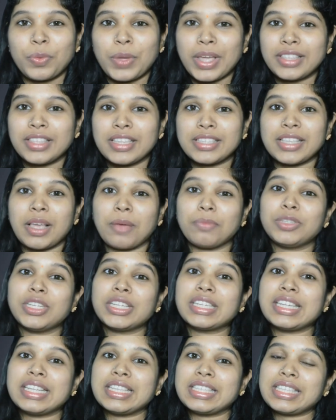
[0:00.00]
where the
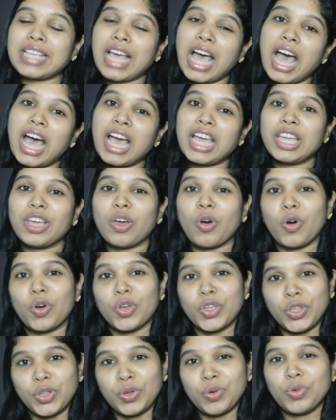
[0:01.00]
subject is I
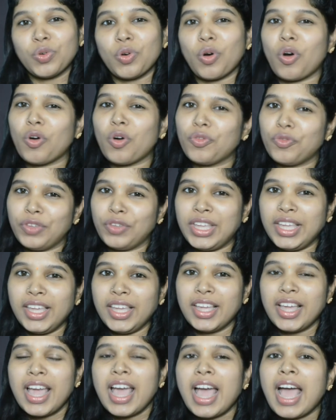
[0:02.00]
or you or
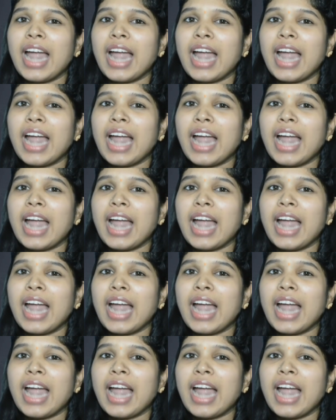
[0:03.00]
we,